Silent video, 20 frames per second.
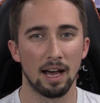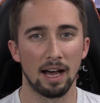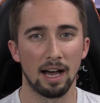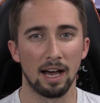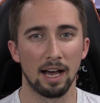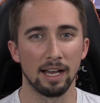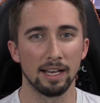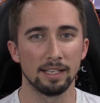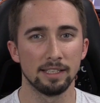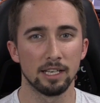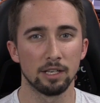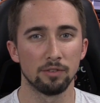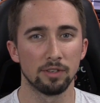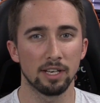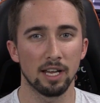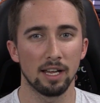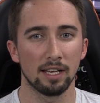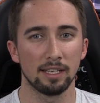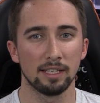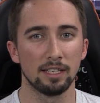I never
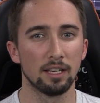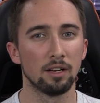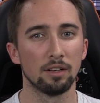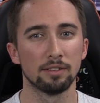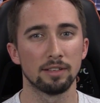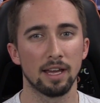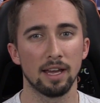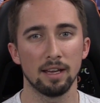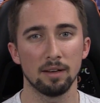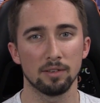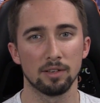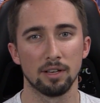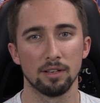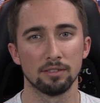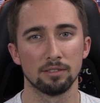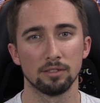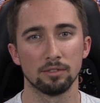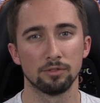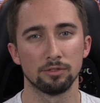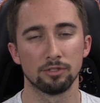got yelled at
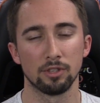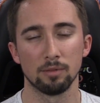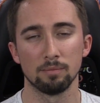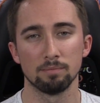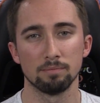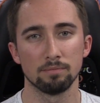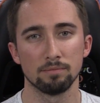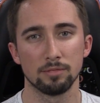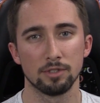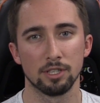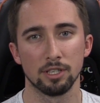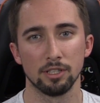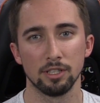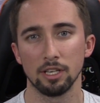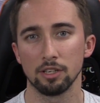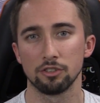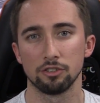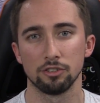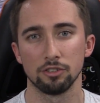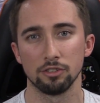because of some
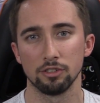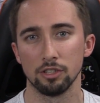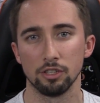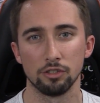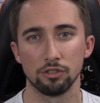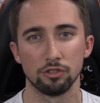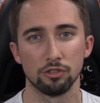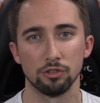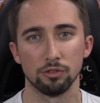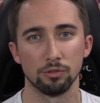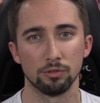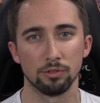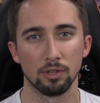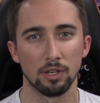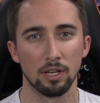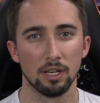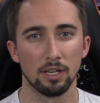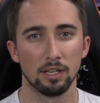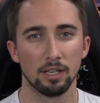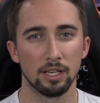connection issue.
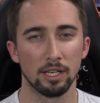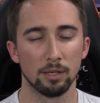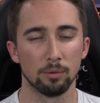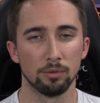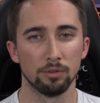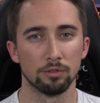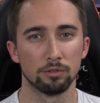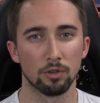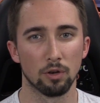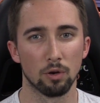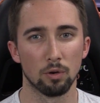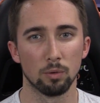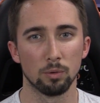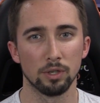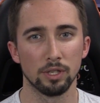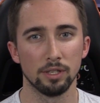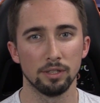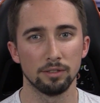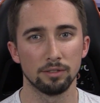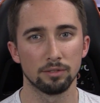It was
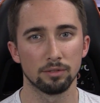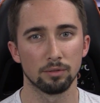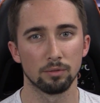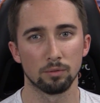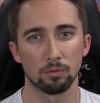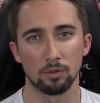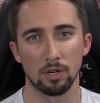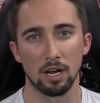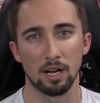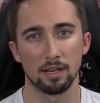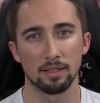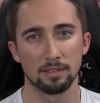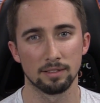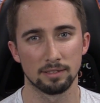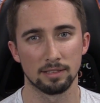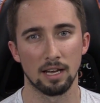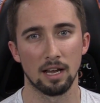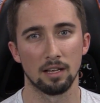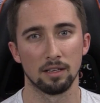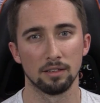always rock
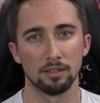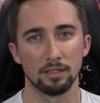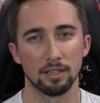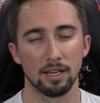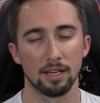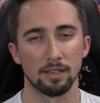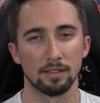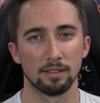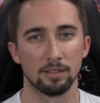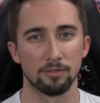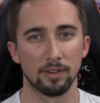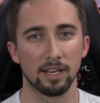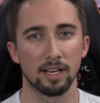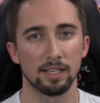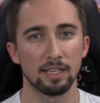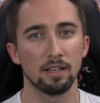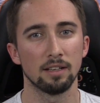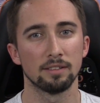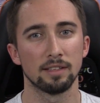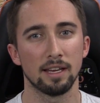solid, and if I
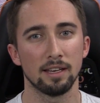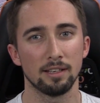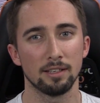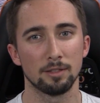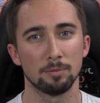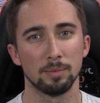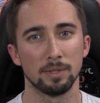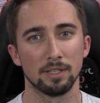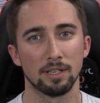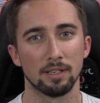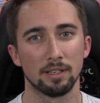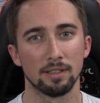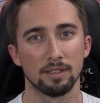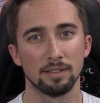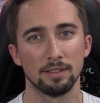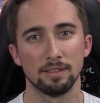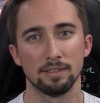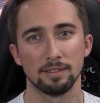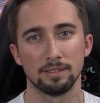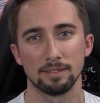got yelled at, it's
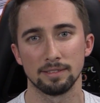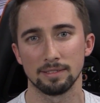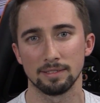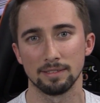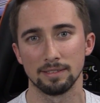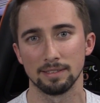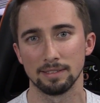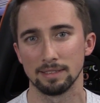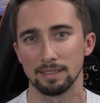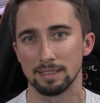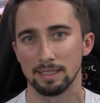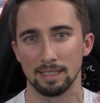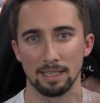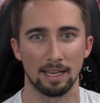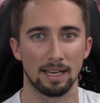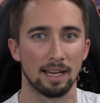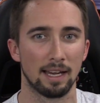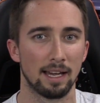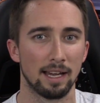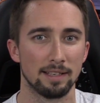because
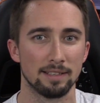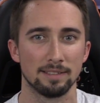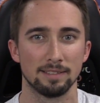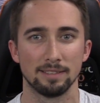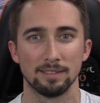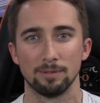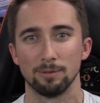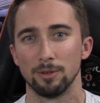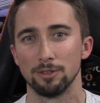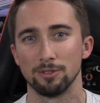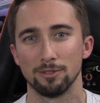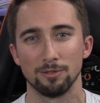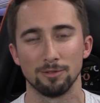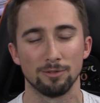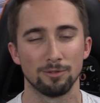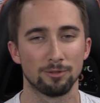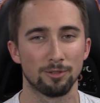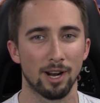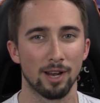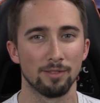I just wasn't
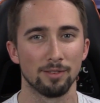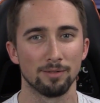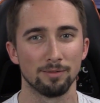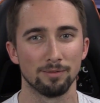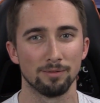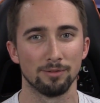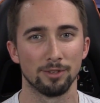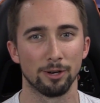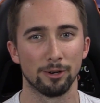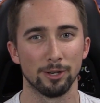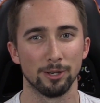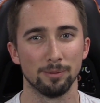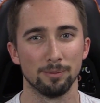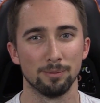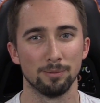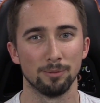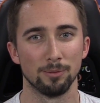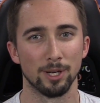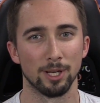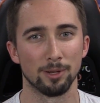driving very
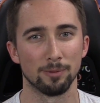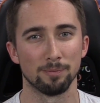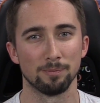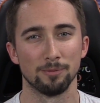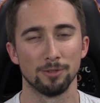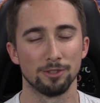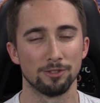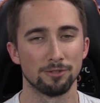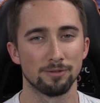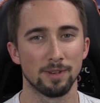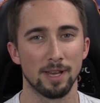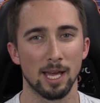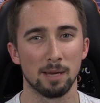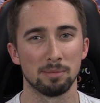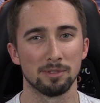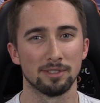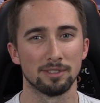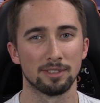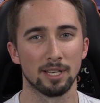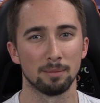well, which
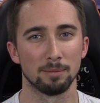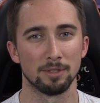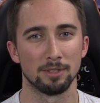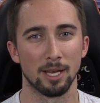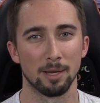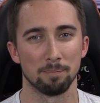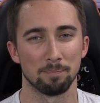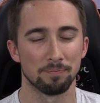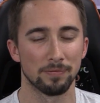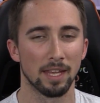happens time to time.